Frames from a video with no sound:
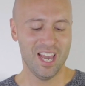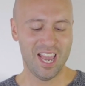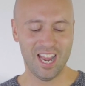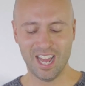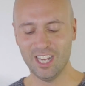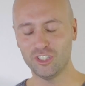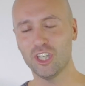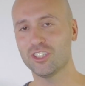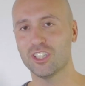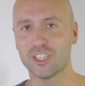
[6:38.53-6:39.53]
It is
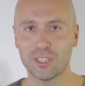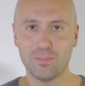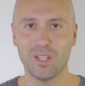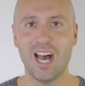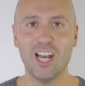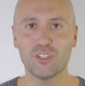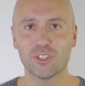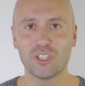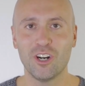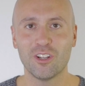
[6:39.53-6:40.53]
just a splash
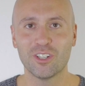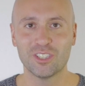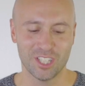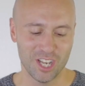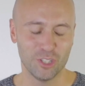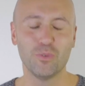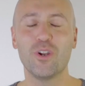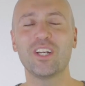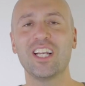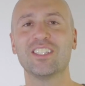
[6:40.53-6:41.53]
of colors. So
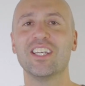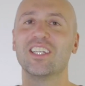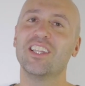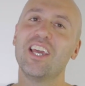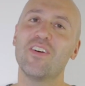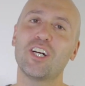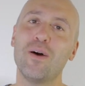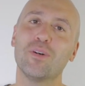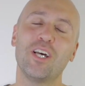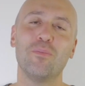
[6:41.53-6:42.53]
what do you guys think? Leave a
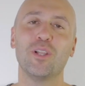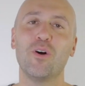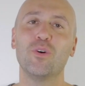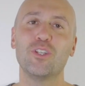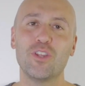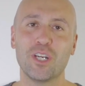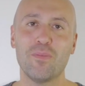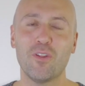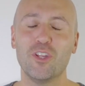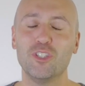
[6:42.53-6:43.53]
comment down below what you think
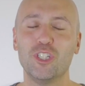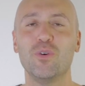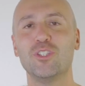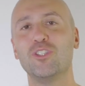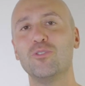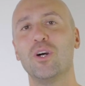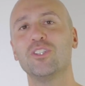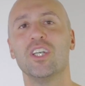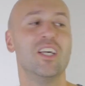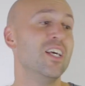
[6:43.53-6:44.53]
about this shoe. Is it too
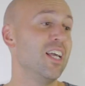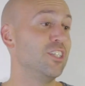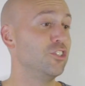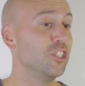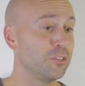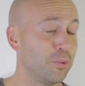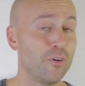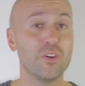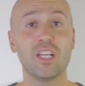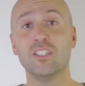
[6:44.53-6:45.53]
much? Is it just
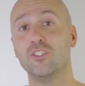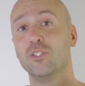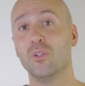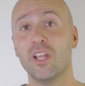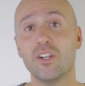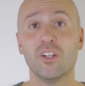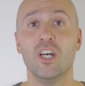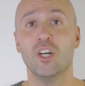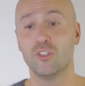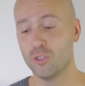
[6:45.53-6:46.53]
perfect? Is it too little?
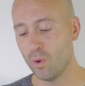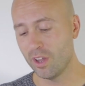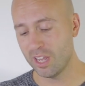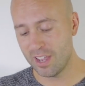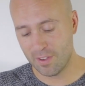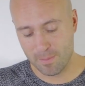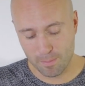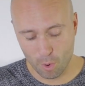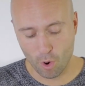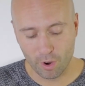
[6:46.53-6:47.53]
Do you want even
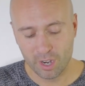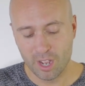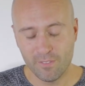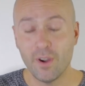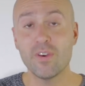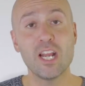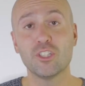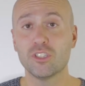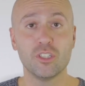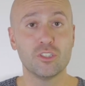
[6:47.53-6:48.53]
more
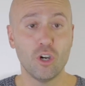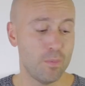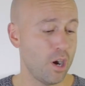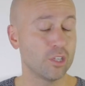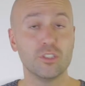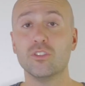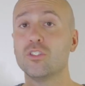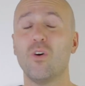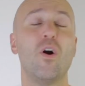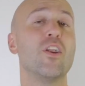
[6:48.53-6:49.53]
variations on the toe box and
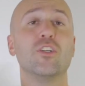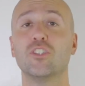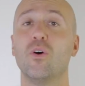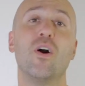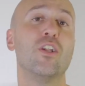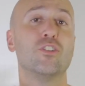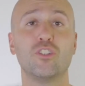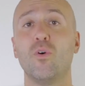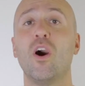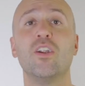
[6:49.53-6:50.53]
so on and so on and
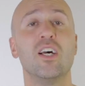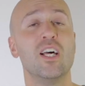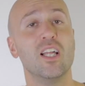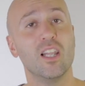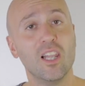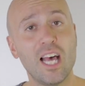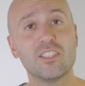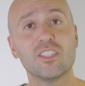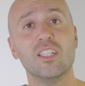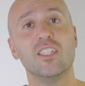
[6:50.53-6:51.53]
so on?
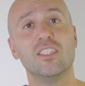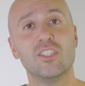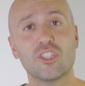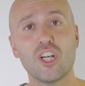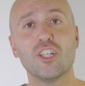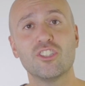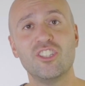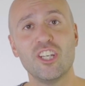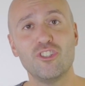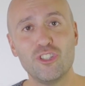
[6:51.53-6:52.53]
Let's discuss
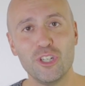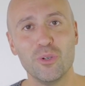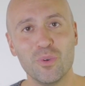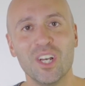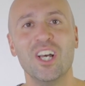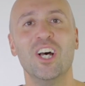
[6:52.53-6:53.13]
this shoe.